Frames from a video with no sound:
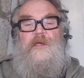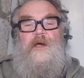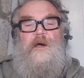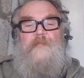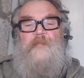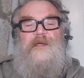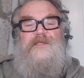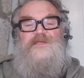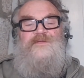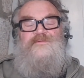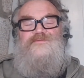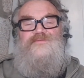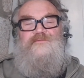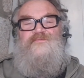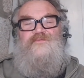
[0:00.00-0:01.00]
I might
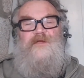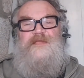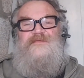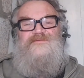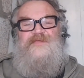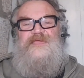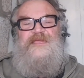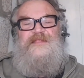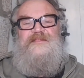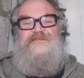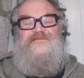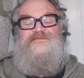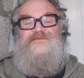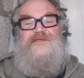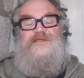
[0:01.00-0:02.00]
use the phrase in
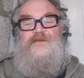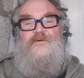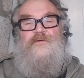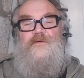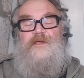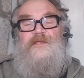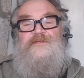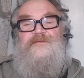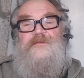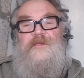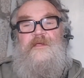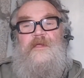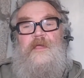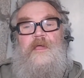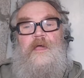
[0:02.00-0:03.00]
secret.
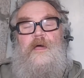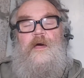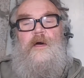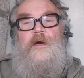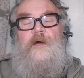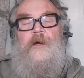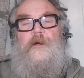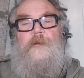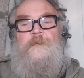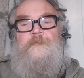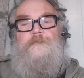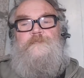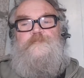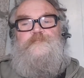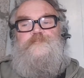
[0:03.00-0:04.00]

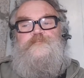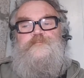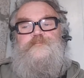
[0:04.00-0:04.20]
A